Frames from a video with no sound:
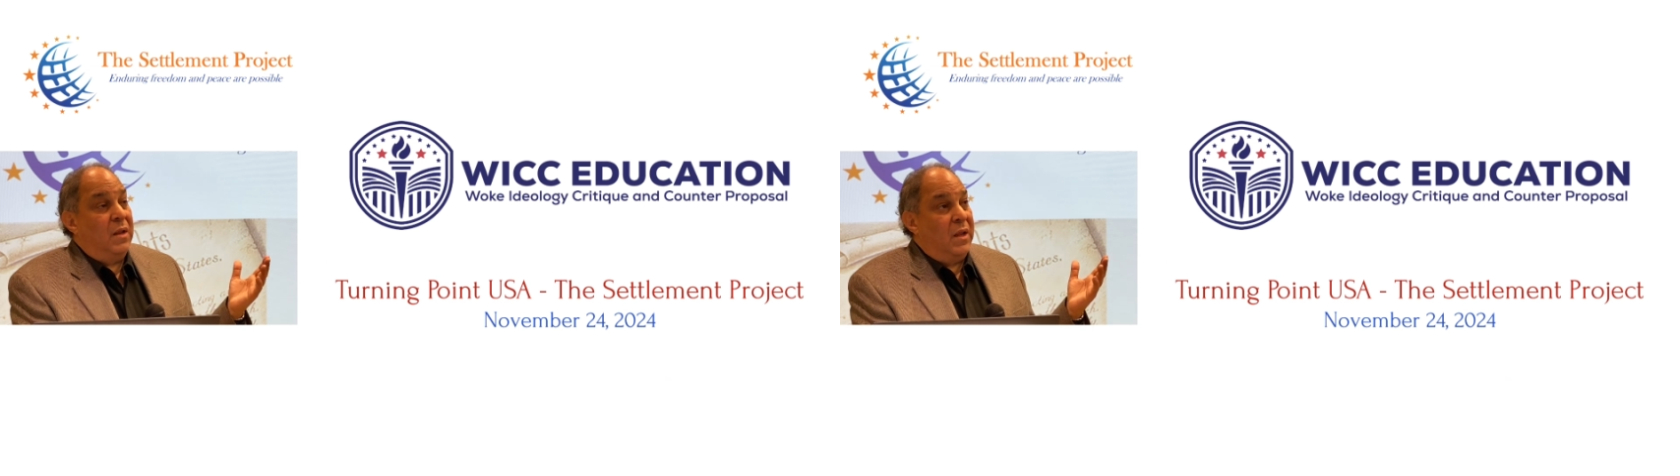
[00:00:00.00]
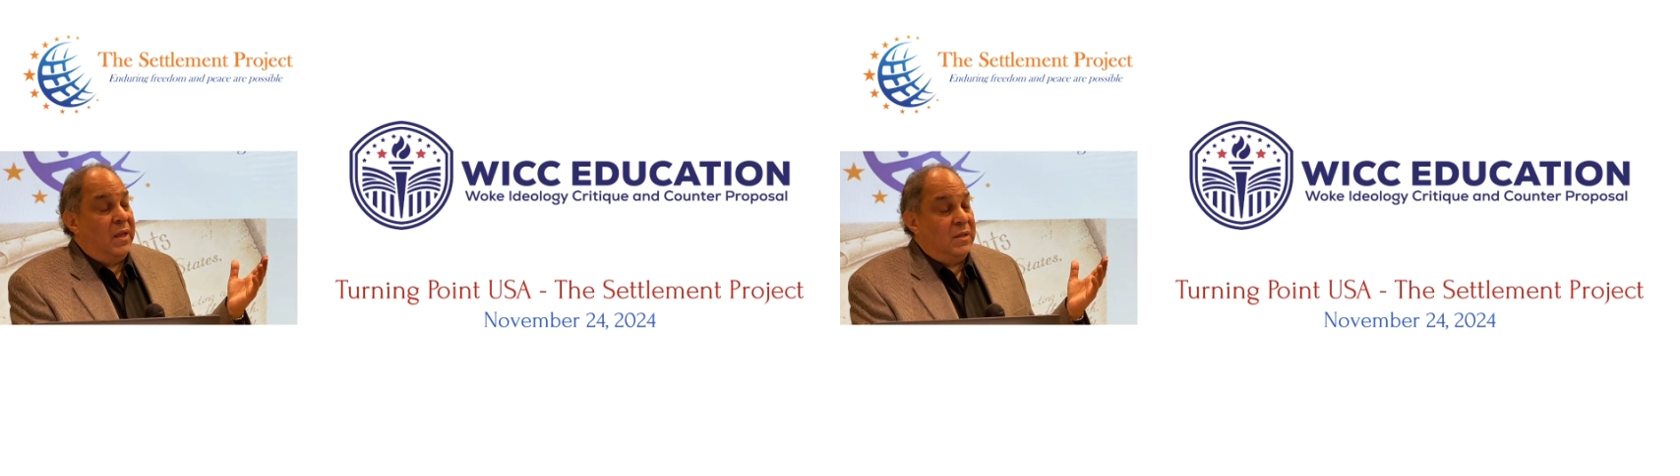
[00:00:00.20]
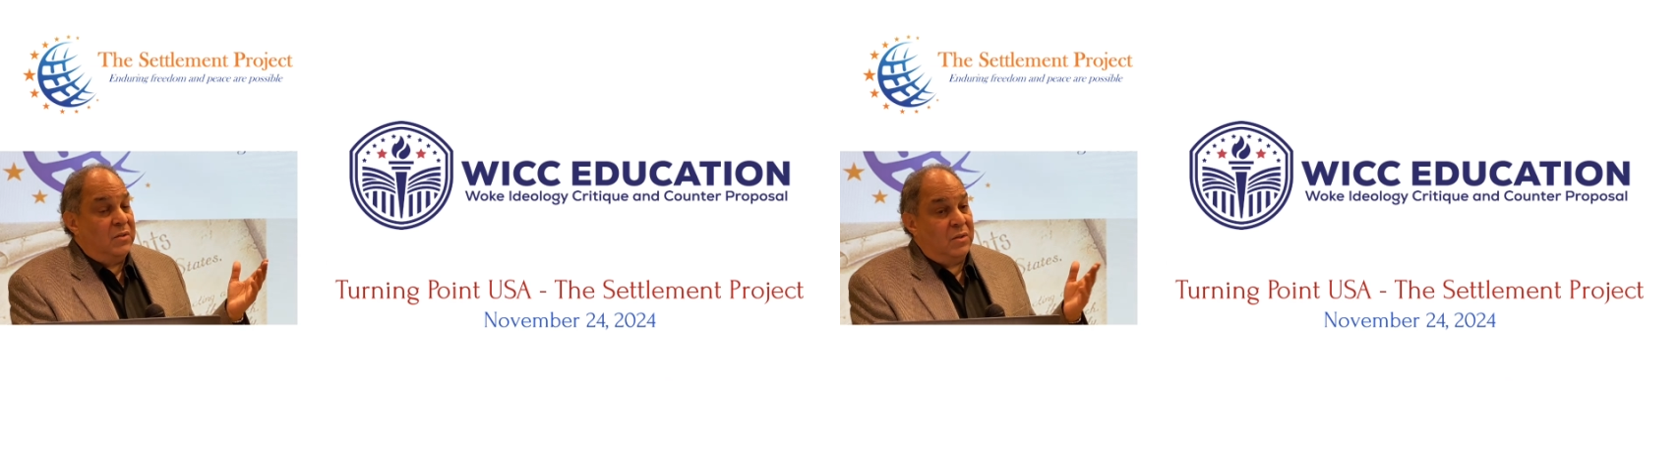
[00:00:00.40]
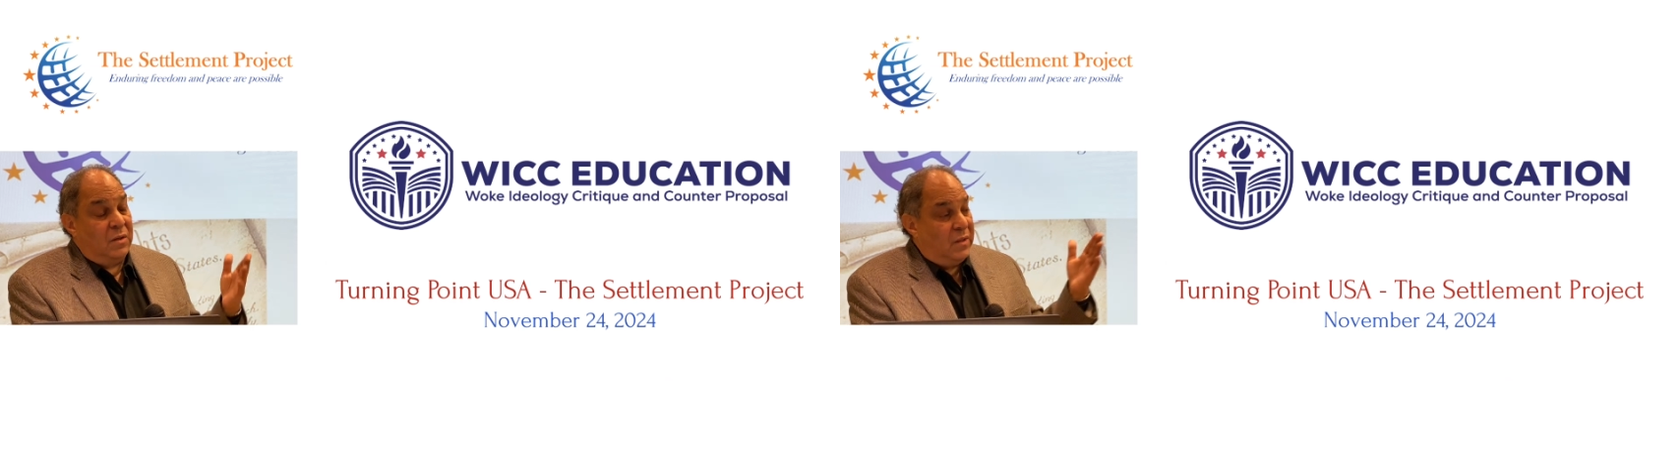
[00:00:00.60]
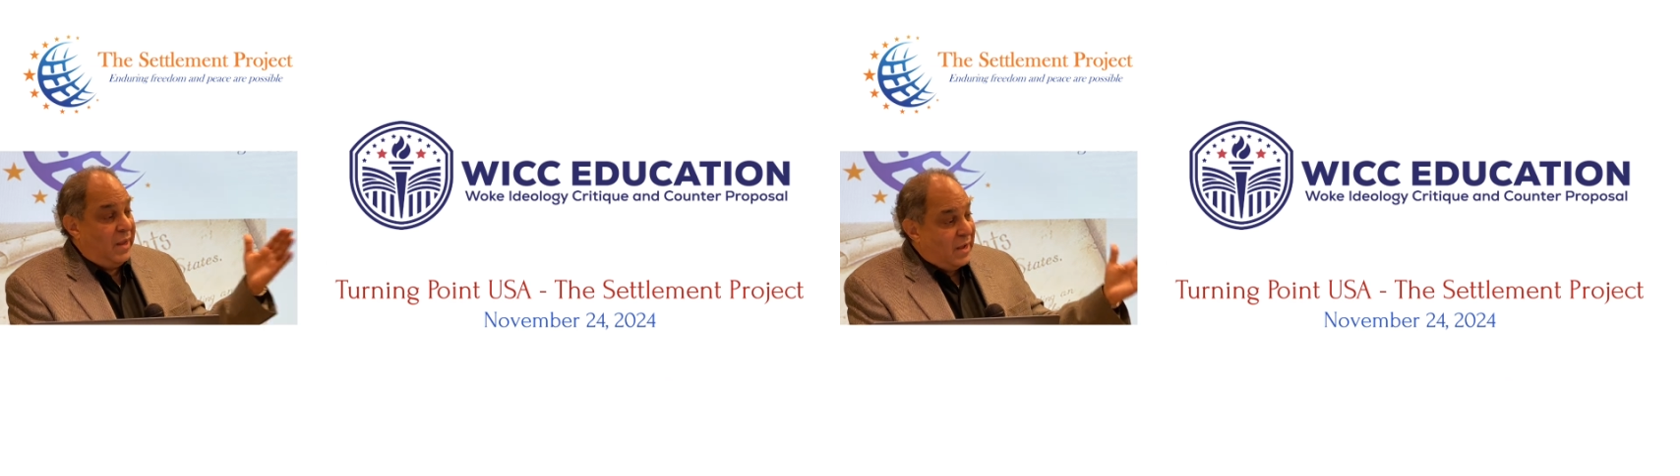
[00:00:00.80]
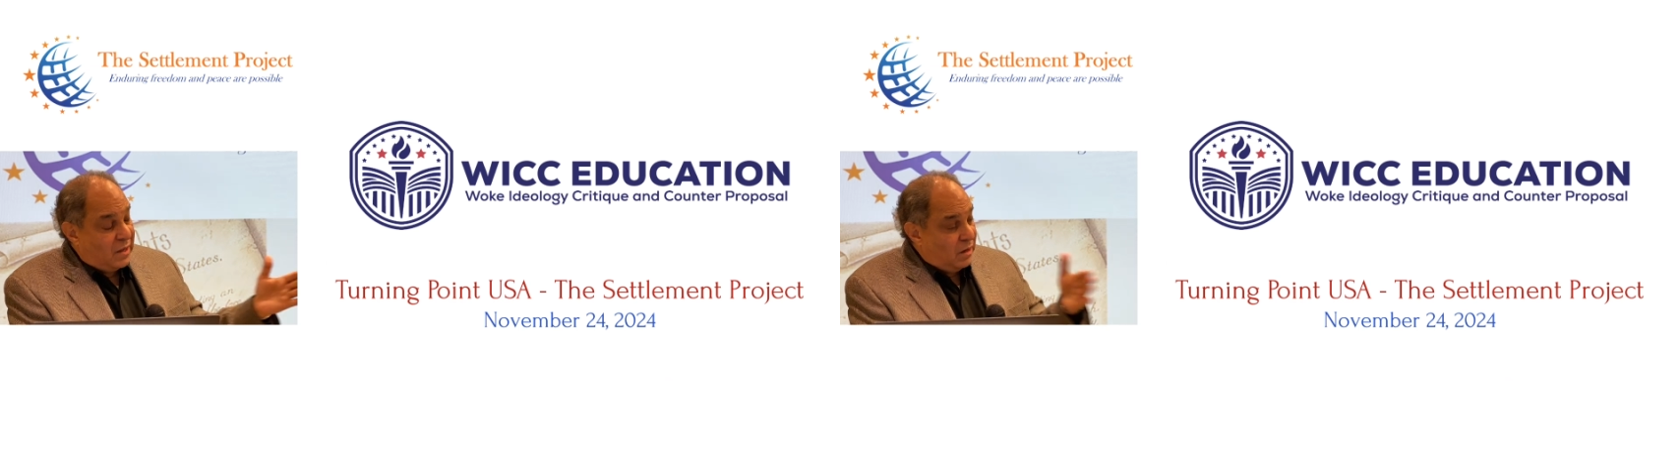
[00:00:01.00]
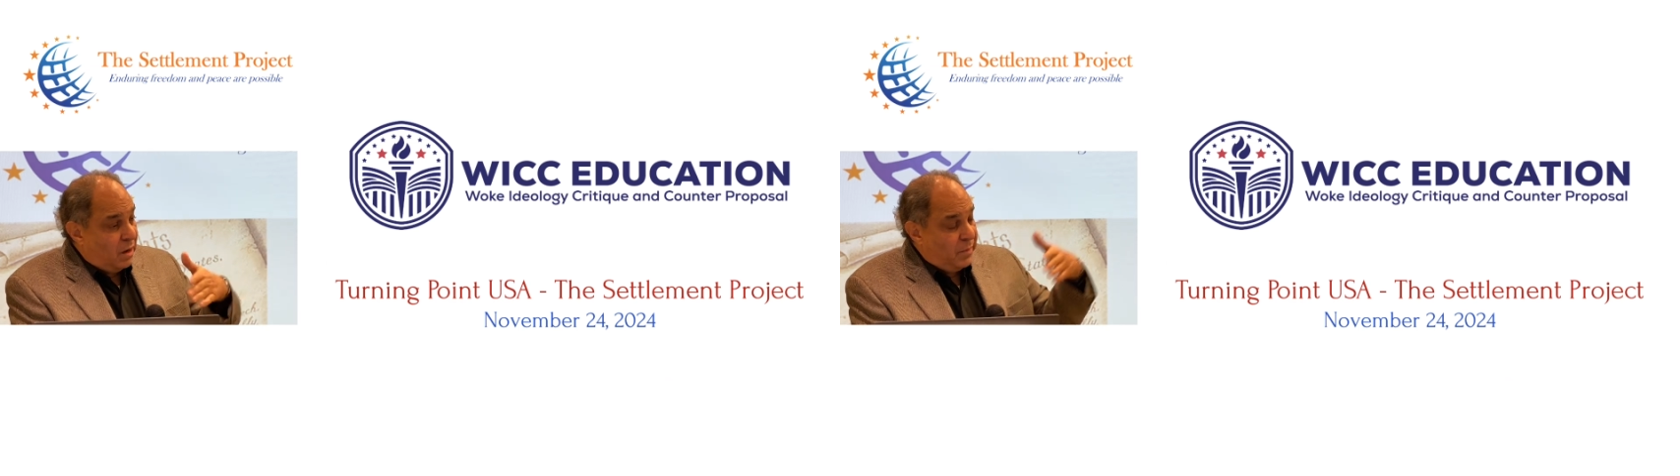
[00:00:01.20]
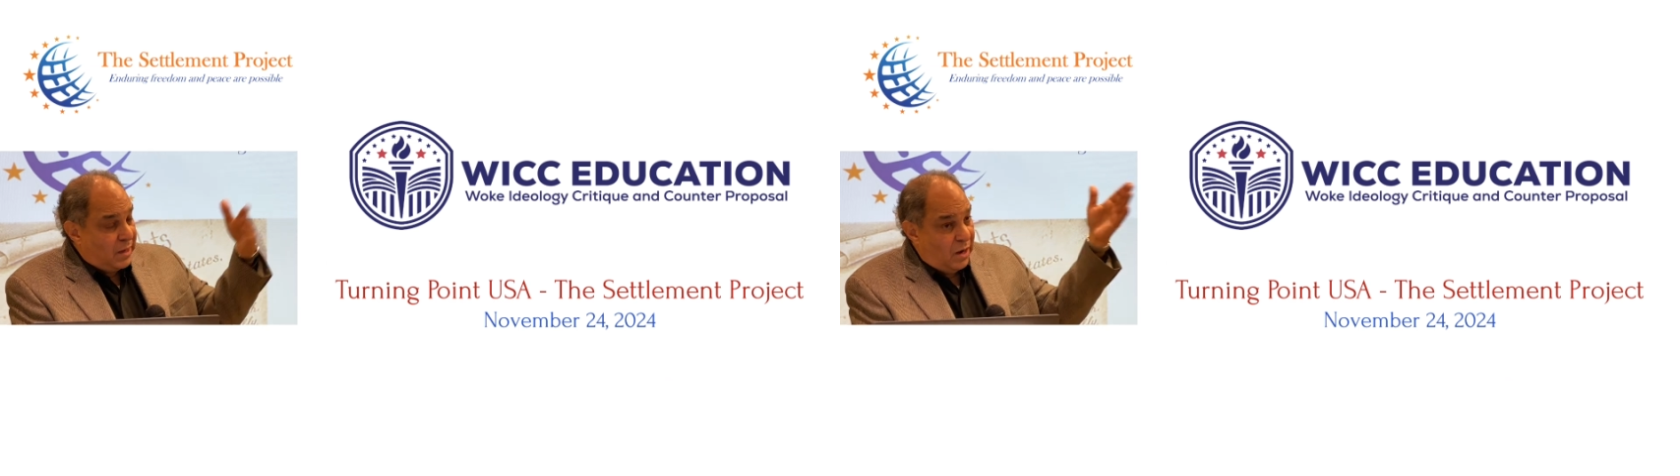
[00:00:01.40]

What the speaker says: is the economic